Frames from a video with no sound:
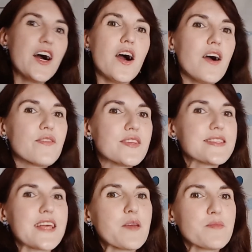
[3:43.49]
of the
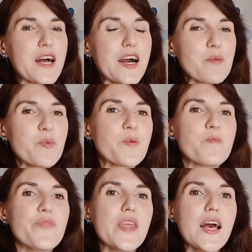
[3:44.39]
same type.
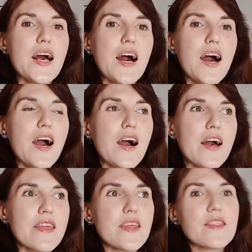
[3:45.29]

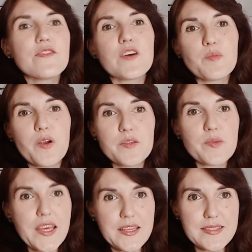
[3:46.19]
And then the fun part
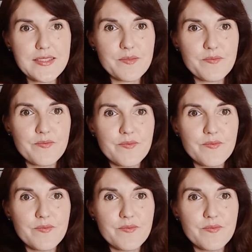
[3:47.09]
begins.